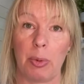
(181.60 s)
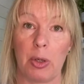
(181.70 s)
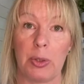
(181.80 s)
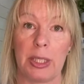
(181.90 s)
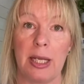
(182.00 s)

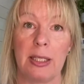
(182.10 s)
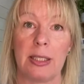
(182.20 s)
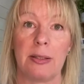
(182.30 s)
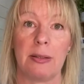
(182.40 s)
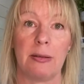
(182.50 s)

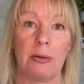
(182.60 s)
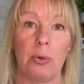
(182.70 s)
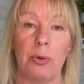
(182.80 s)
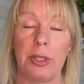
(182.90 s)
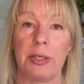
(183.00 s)
process
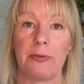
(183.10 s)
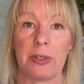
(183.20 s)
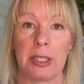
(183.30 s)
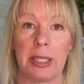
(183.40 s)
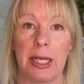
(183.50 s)
all the
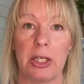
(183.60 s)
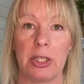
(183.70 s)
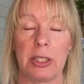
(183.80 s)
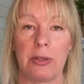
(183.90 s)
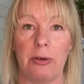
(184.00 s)
different
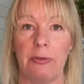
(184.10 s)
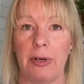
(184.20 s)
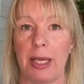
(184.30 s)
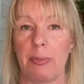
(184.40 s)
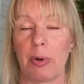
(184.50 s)
stages of
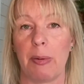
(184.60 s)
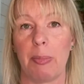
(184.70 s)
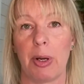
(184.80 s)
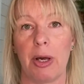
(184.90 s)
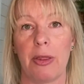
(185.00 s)
labor and
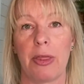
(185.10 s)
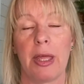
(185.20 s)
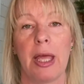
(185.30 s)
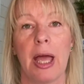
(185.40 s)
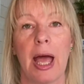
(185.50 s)
birth,
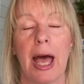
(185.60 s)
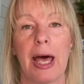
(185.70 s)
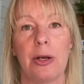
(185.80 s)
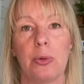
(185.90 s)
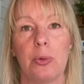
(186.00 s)

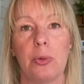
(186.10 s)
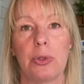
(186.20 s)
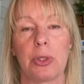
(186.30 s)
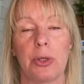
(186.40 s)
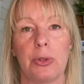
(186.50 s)
and
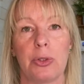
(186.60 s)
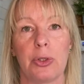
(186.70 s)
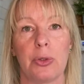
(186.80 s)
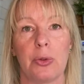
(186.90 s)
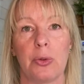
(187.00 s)
also
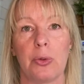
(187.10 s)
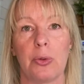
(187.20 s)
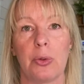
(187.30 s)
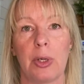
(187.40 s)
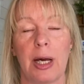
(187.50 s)

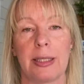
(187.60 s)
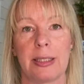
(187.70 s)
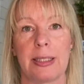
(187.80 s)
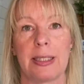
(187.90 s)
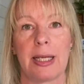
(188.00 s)
to
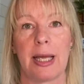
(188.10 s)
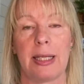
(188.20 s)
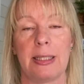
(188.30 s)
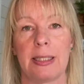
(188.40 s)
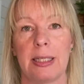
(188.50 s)

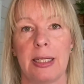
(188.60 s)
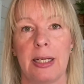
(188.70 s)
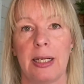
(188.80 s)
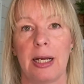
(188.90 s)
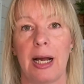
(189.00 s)
understand
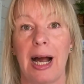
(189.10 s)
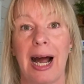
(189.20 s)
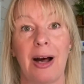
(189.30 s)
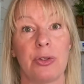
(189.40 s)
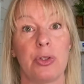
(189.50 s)

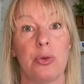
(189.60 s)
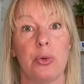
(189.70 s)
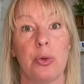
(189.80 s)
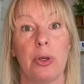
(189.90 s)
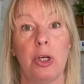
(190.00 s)
how
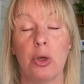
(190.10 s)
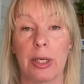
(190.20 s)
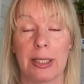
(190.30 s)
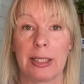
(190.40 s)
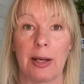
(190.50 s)
to look
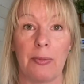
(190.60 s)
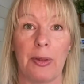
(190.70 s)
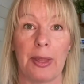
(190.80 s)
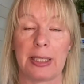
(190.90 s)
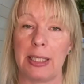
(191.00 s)
at
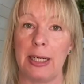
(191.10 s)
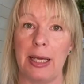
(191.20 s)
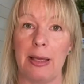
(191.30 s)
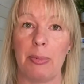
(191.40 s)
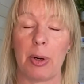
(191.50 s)
someone that's in
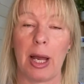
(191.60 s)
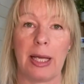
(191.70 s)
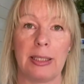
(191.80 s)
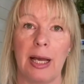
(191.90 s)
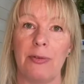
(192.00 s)
labor
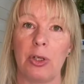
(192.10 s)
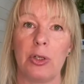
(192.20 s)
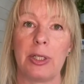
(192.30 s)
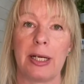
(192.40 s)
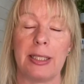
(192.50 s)
and have a
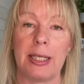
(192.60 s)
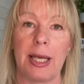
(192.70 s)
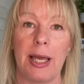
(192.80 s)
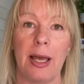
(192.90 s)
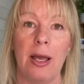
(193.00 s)
good
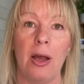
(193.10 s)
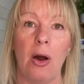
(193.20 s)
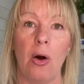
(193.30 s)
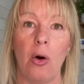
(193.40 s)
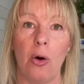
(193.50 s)
idea
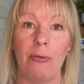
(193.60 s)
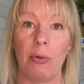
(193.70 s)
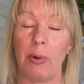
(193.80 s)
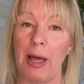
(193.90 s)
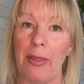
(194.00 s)
of
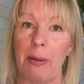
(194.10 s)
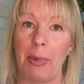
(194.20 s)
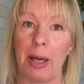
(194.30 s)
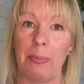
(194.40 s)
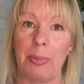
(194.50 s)
where they
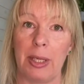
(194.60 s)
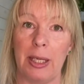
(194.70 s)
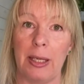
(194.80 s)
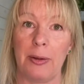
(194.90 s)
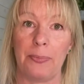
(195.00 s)
might be,